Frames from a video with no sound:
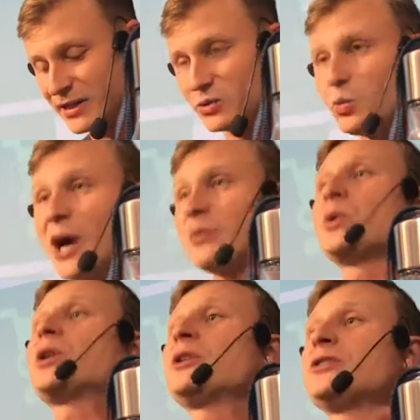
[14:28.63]
is why
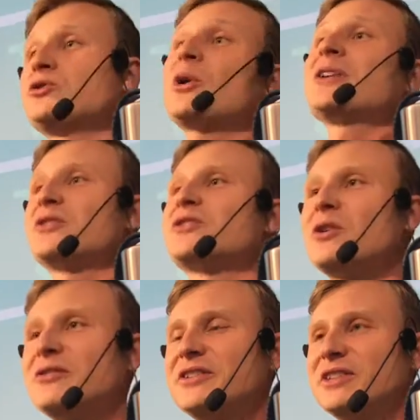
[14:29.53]
we're trying to
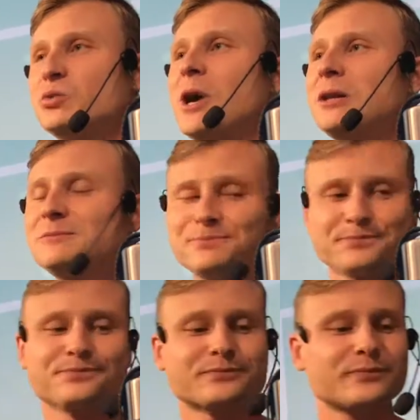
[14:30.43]
solve this as well.
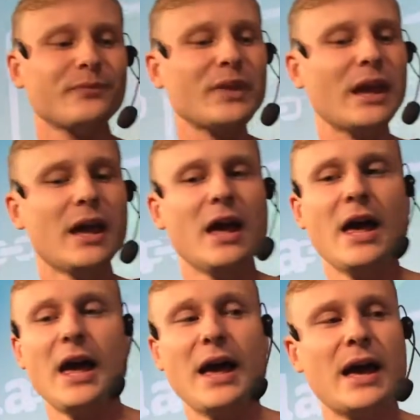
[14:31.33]

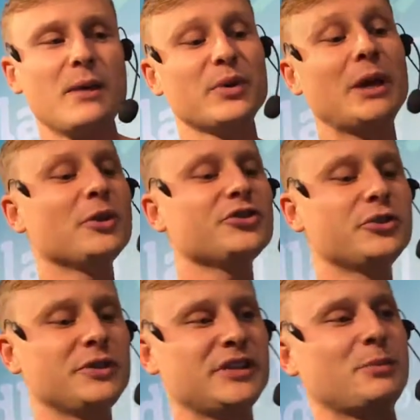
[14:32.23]
But I'm not
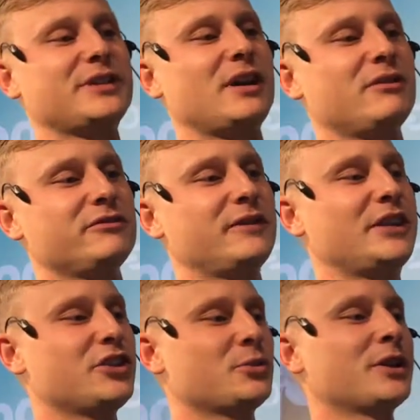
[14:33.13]
doing this myself. I
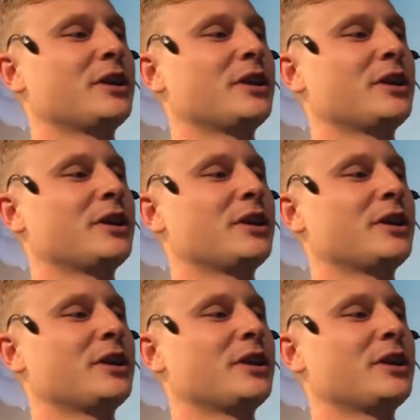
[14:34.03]
just want